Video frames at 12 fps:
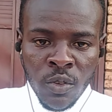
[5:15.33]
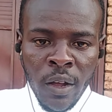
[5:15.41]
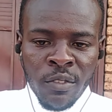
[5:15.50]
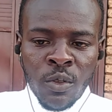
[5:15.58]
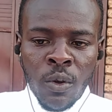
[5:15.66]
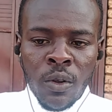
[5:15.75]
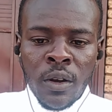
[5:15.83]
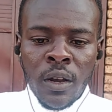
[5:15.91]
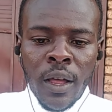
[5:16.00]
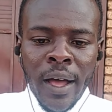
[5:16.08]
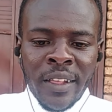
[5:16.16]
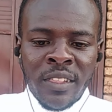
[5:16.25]
You have to
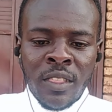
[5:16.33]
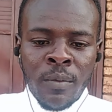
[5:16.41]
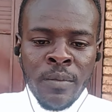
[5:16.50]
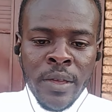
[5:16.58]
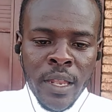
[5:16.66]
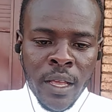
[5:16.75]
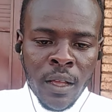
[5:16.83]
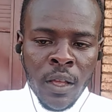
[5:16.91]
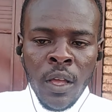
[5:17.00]
ask the meaning.